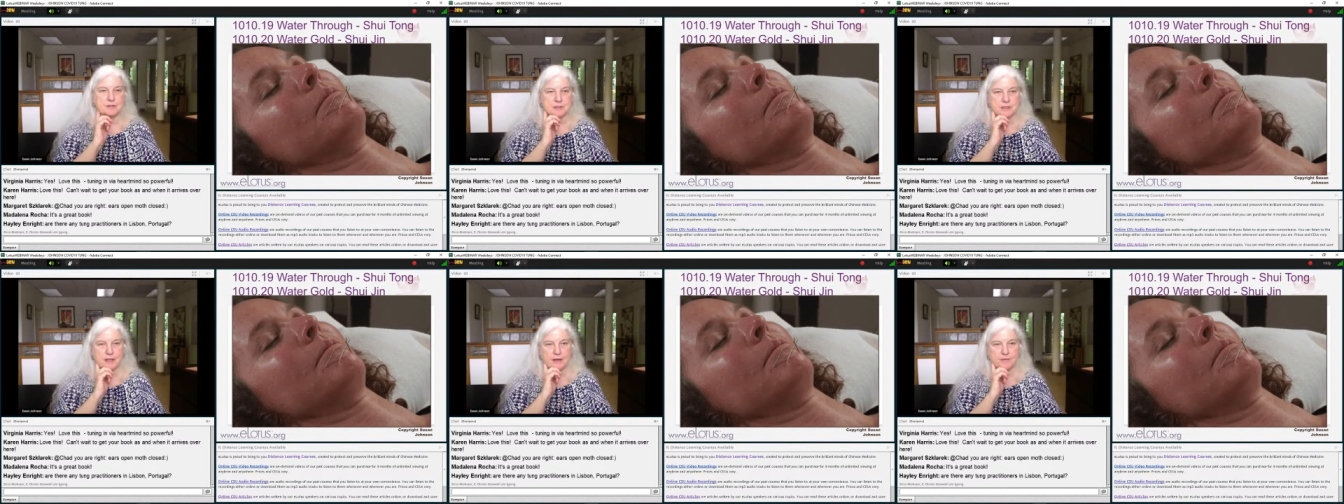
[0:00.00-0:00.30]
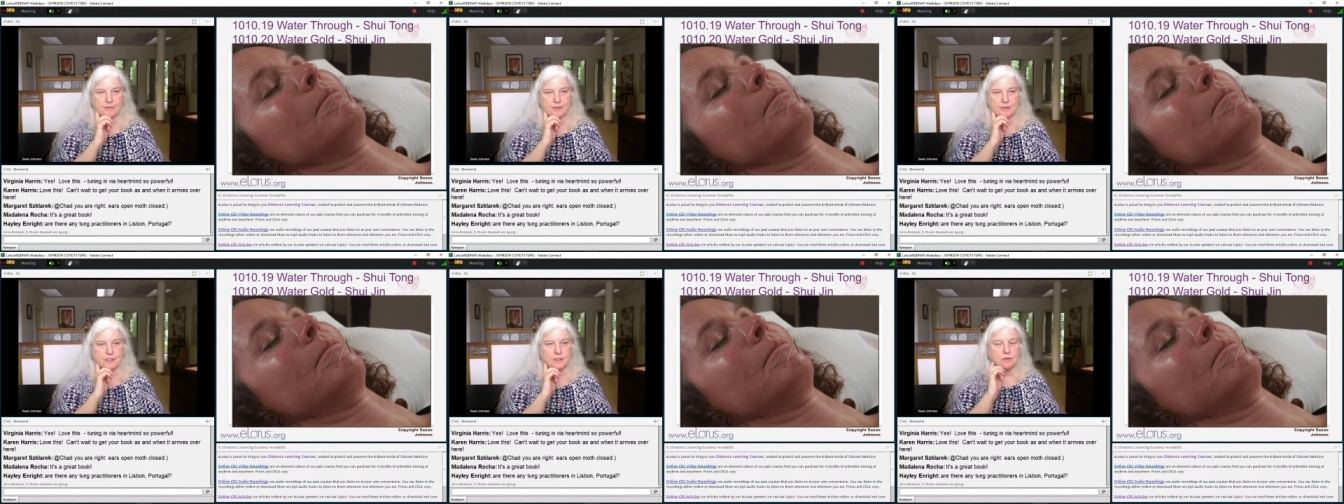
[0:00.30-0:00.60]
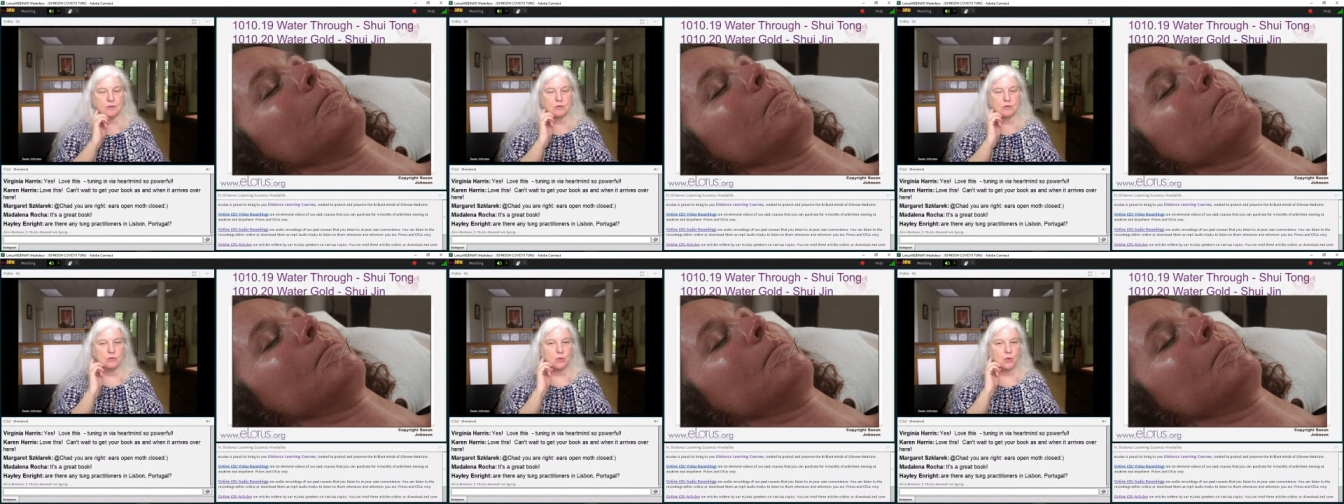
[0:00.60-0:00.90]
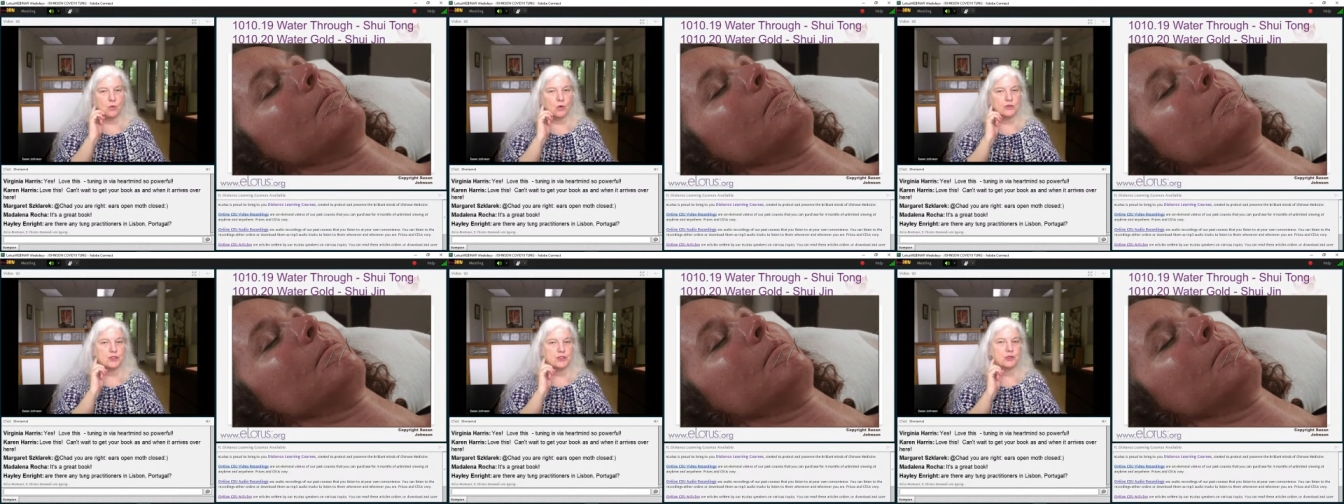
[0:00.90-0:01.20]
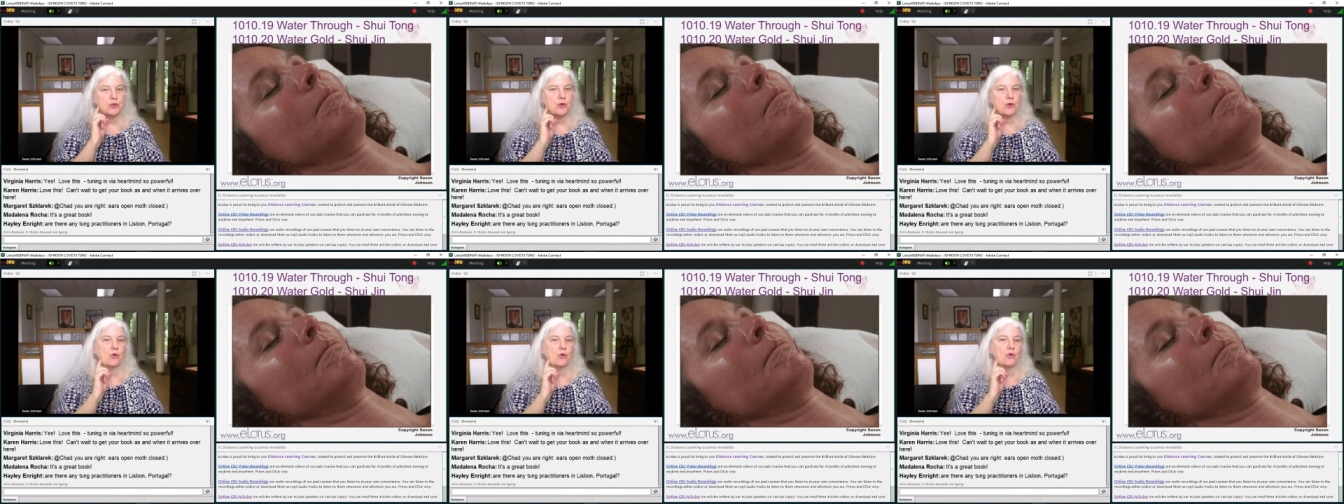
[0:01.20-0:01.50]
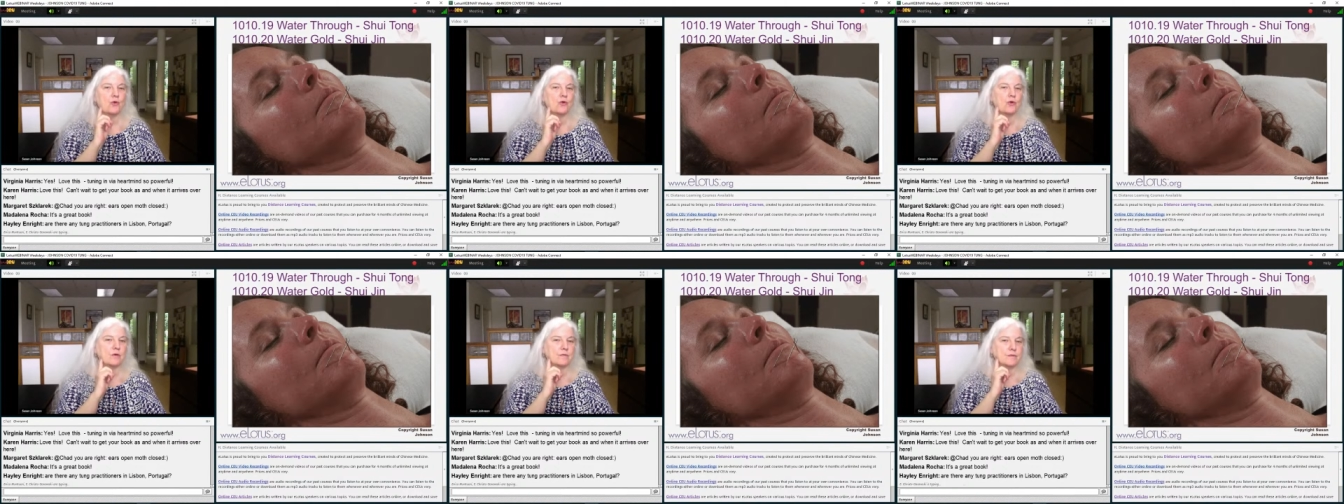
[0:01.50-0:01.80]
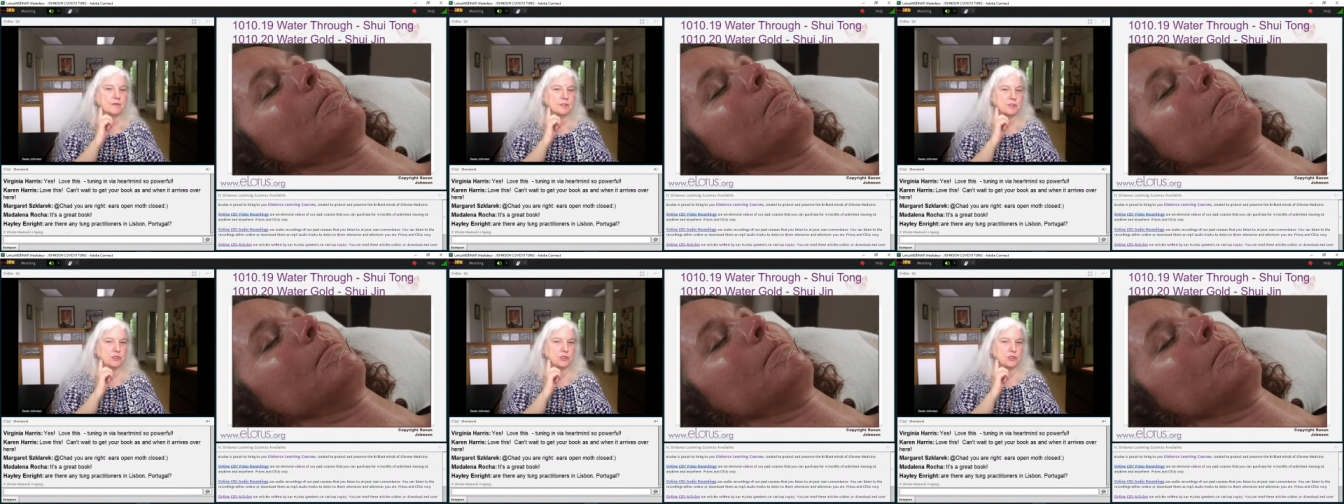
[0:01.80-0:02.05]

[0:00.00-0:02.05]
7. Needle towards the corner of the